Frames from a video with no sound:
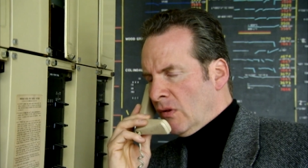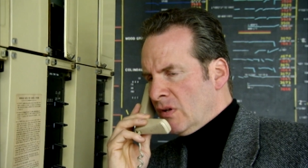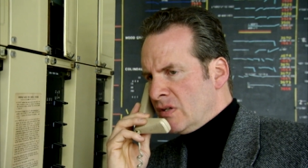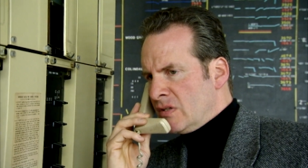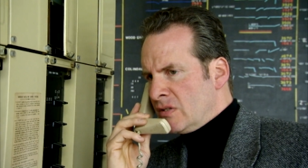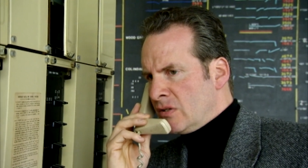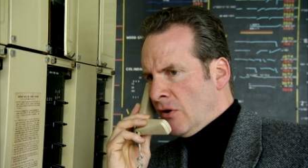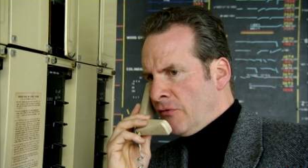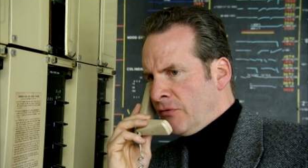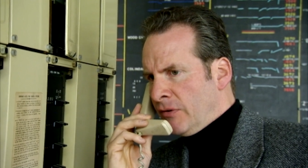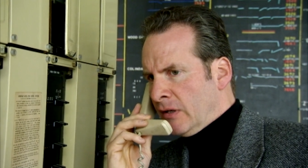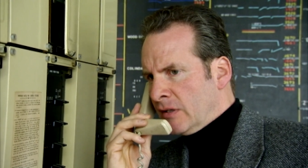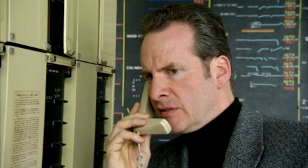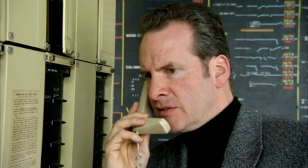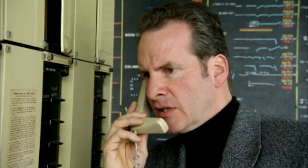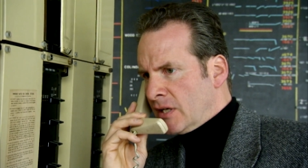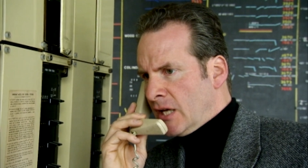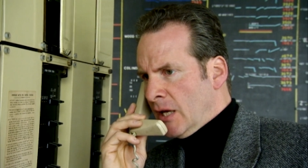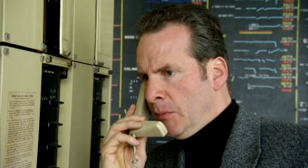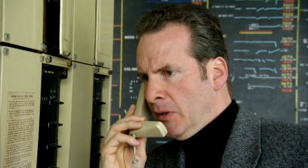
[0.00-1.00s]

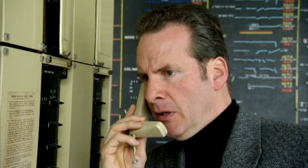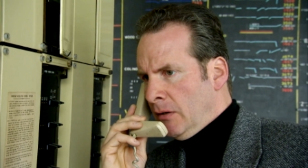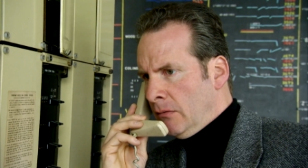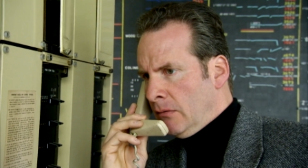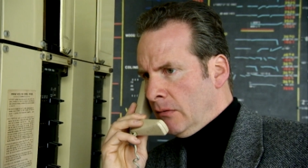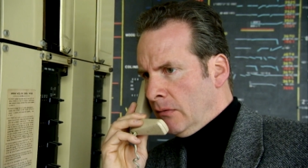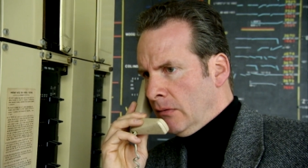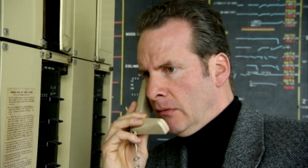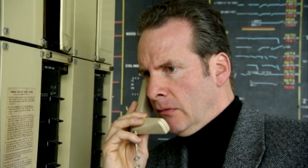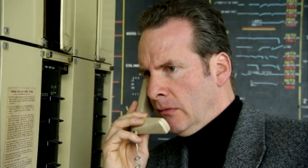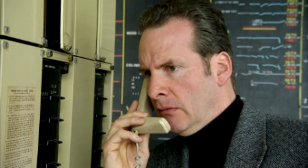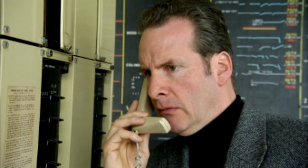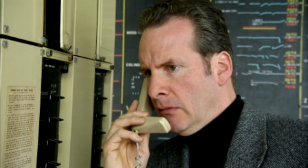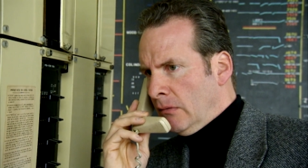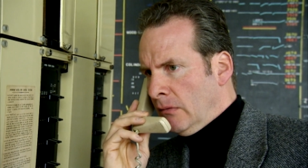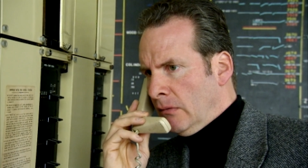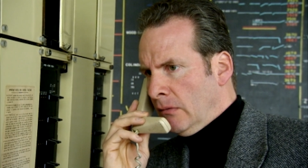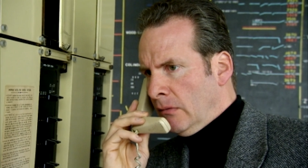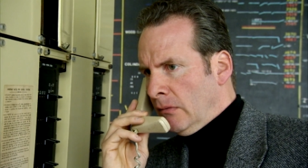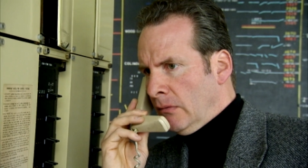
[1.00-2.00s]
Soviets are coming?
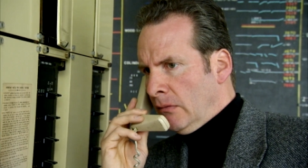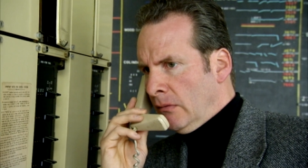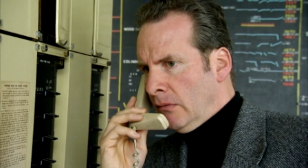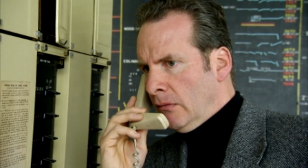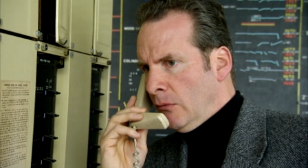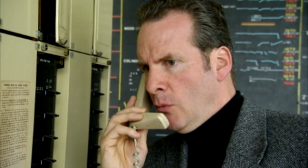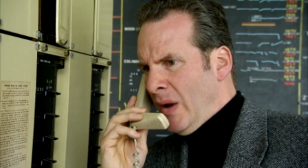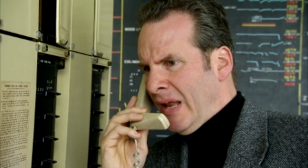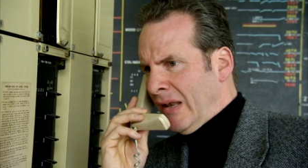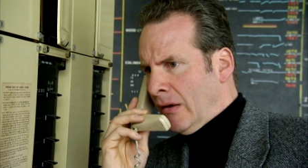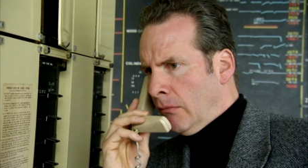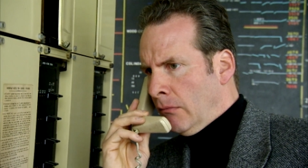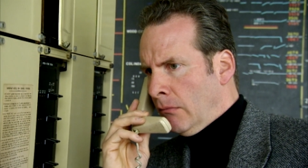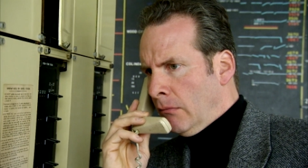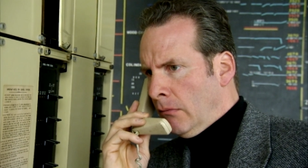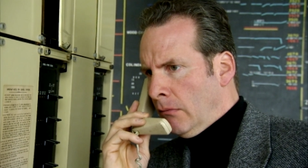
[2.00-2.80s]
When?